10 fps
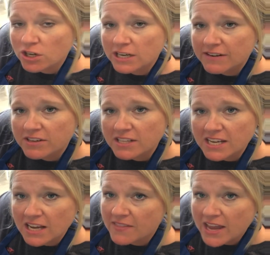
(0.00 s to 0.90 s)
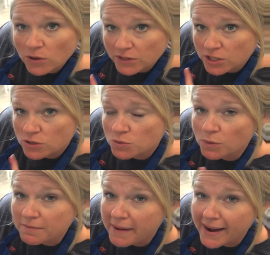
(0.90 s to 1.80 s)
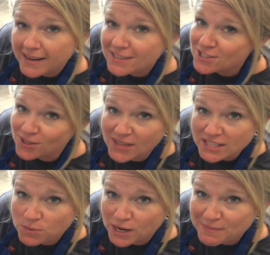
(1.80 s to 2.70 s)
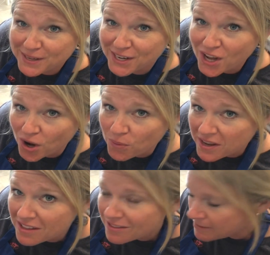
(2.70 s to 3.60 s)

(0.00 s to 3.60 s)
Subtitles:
and everything, and they only used 1 package, so that's what I'm gonna go with.